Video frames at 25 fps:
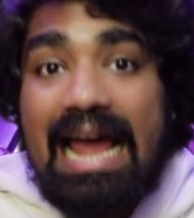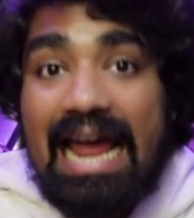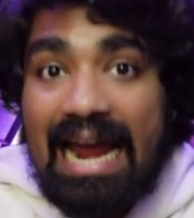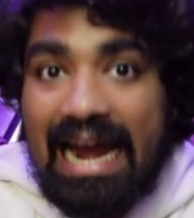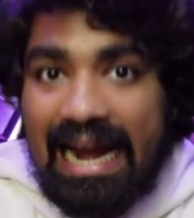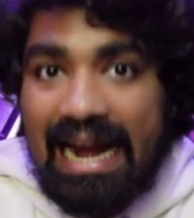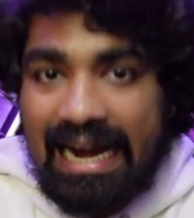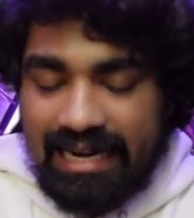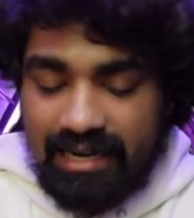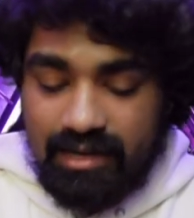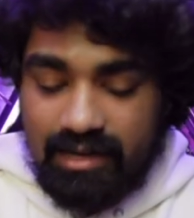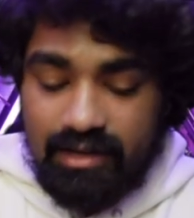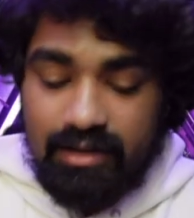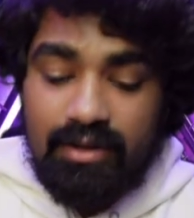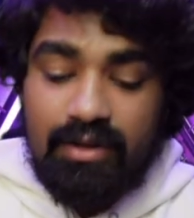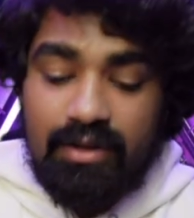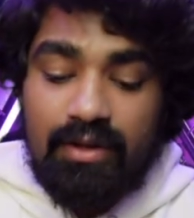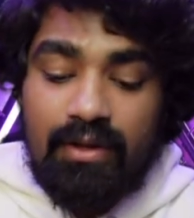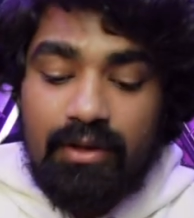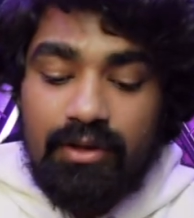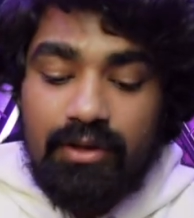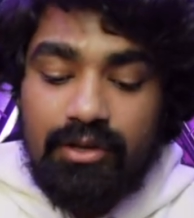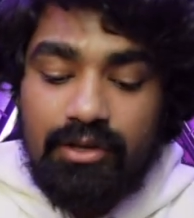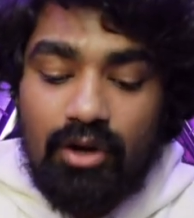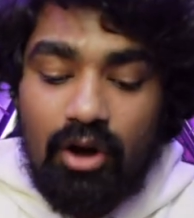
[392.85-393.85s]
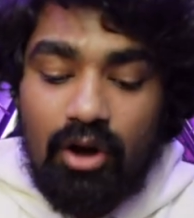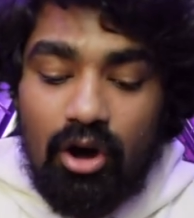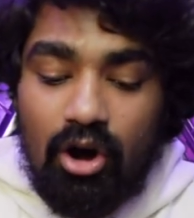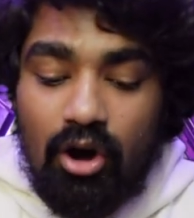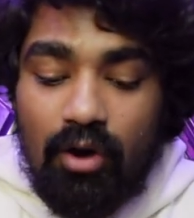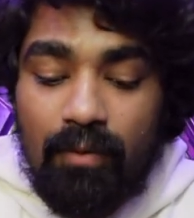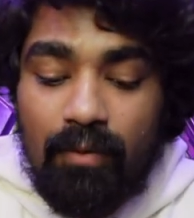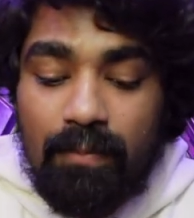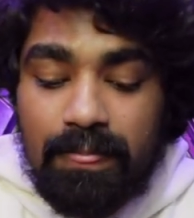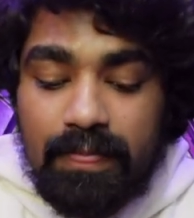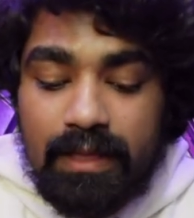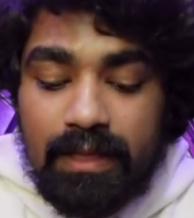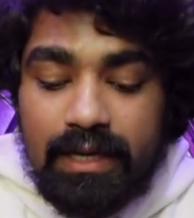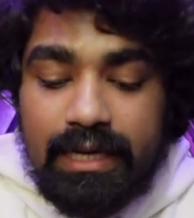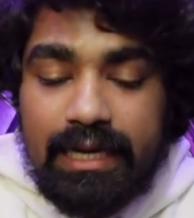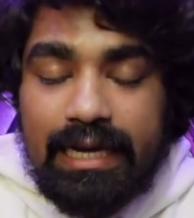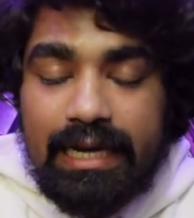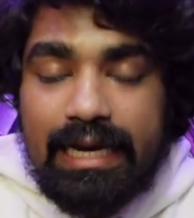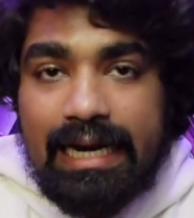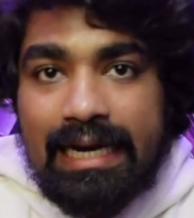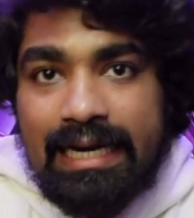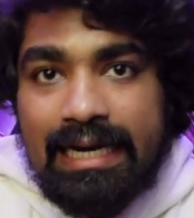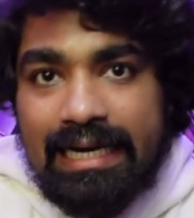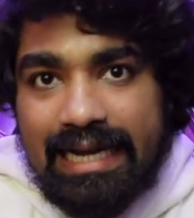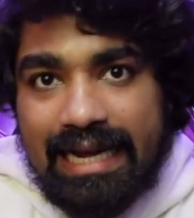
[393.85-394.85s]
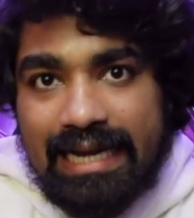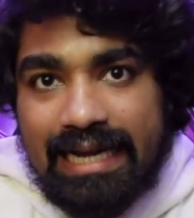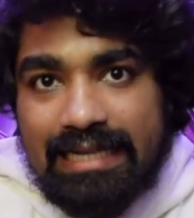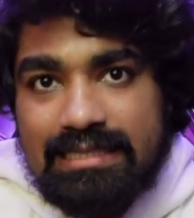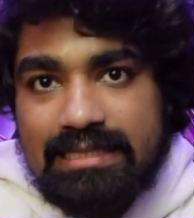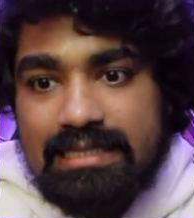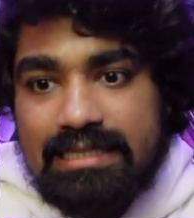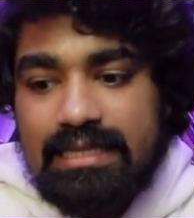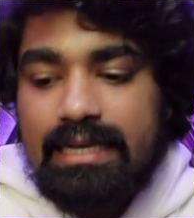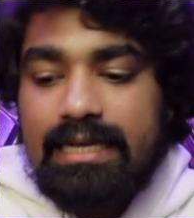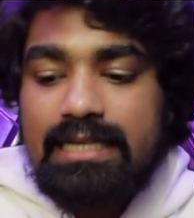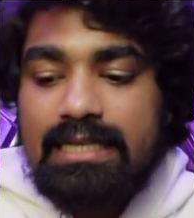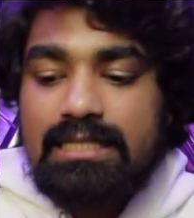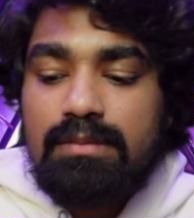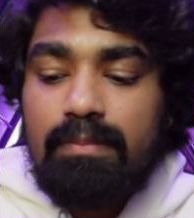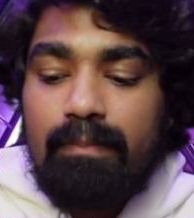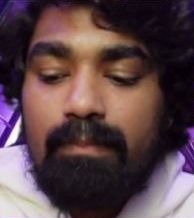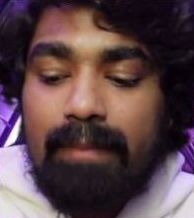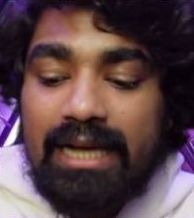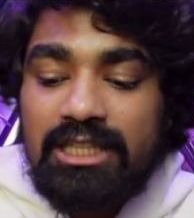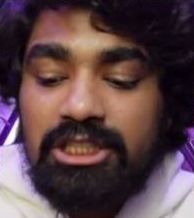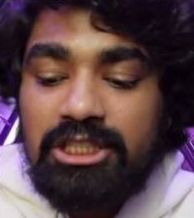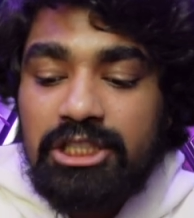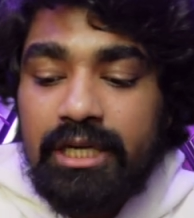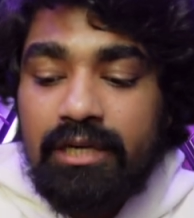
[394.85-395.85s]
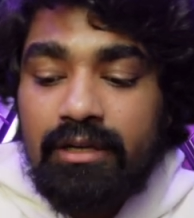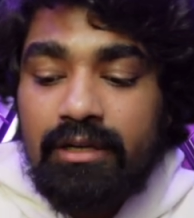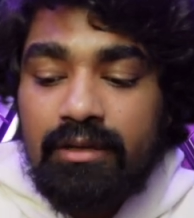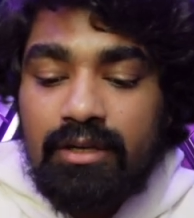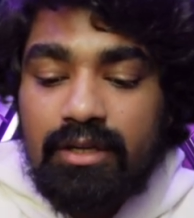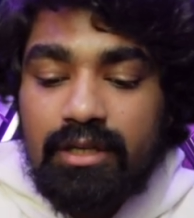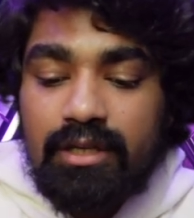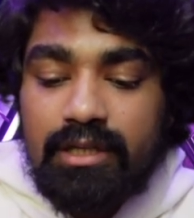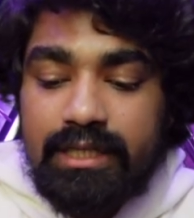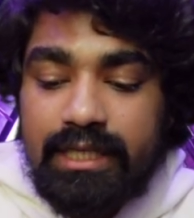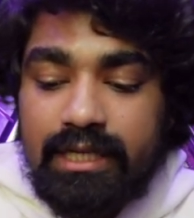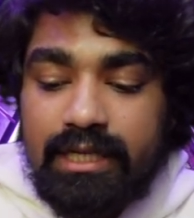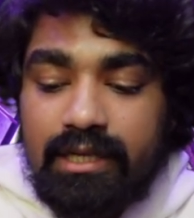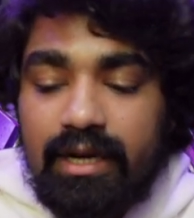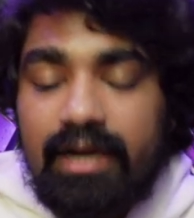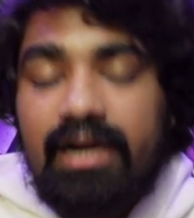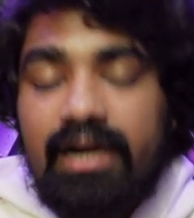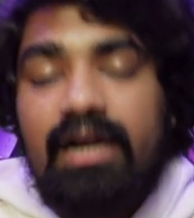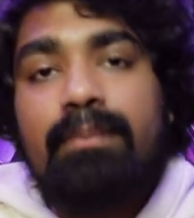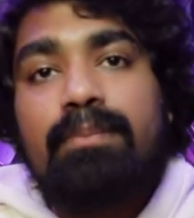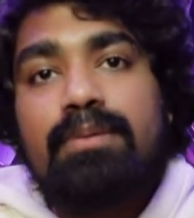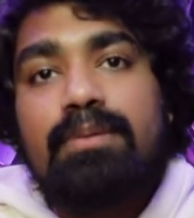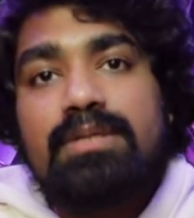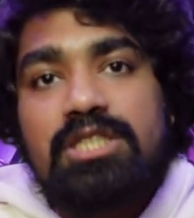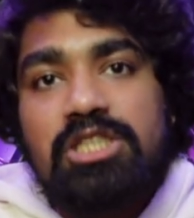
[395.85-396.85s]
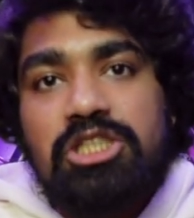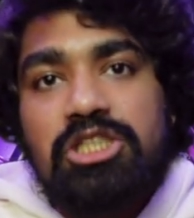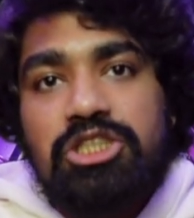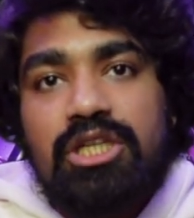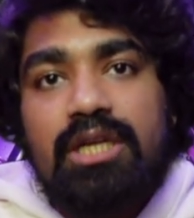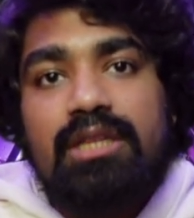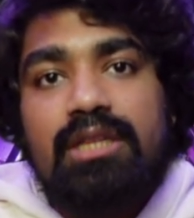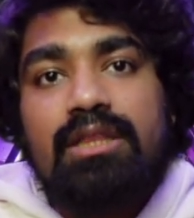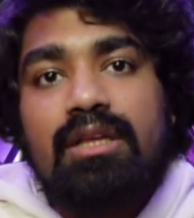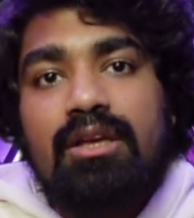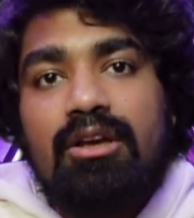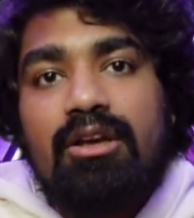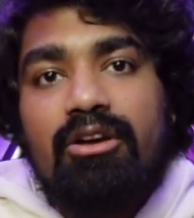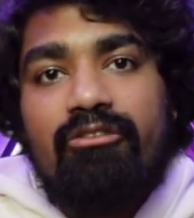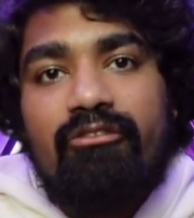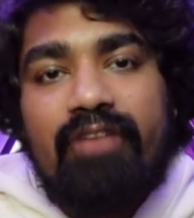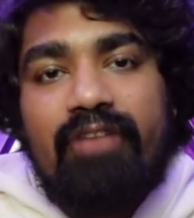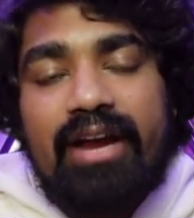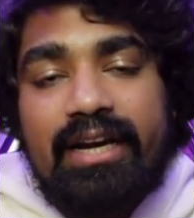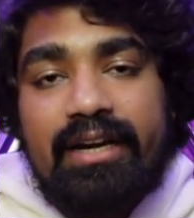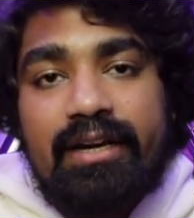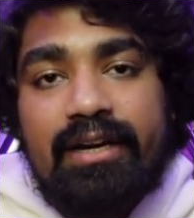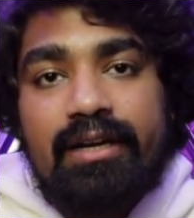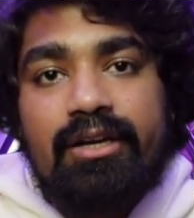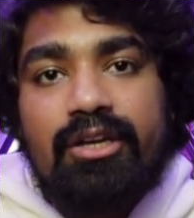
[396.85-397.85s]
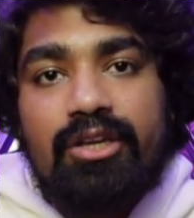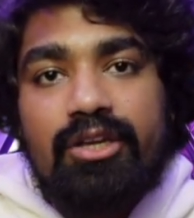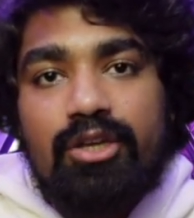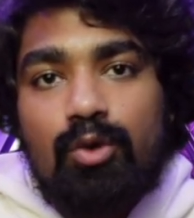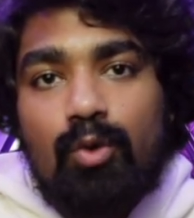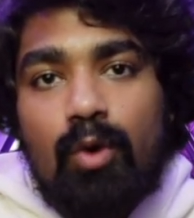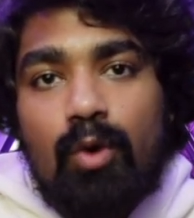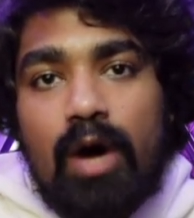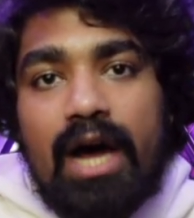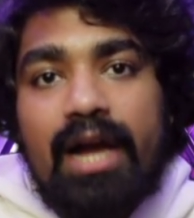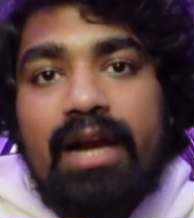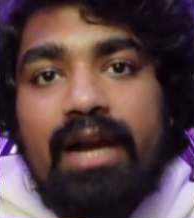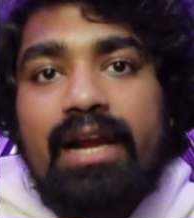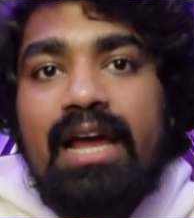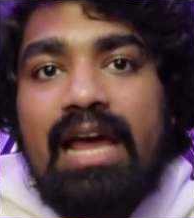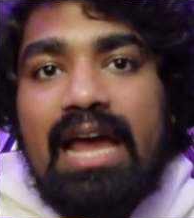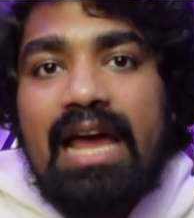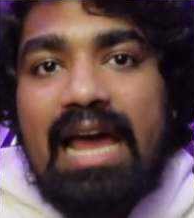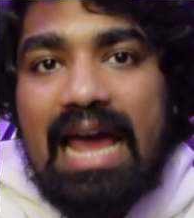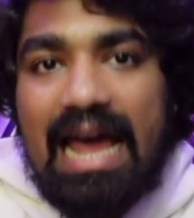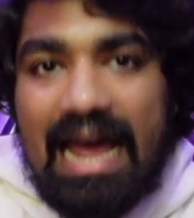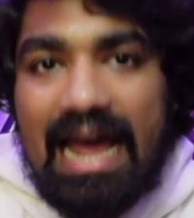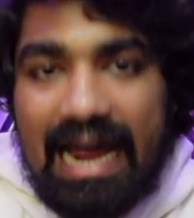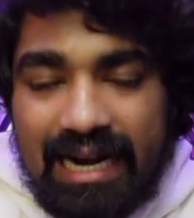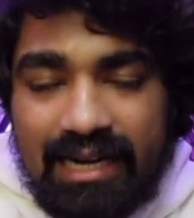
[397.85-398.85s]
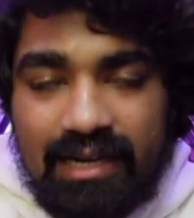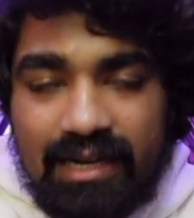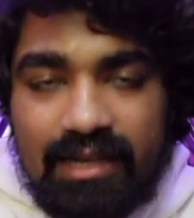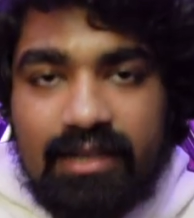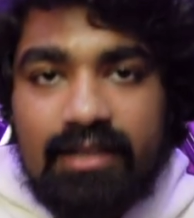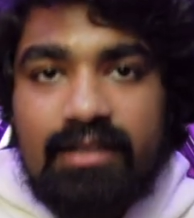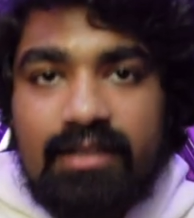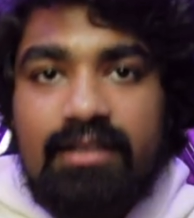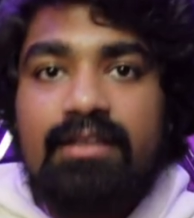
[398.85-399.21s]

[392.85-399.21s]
and your index is matching the current position that you are at,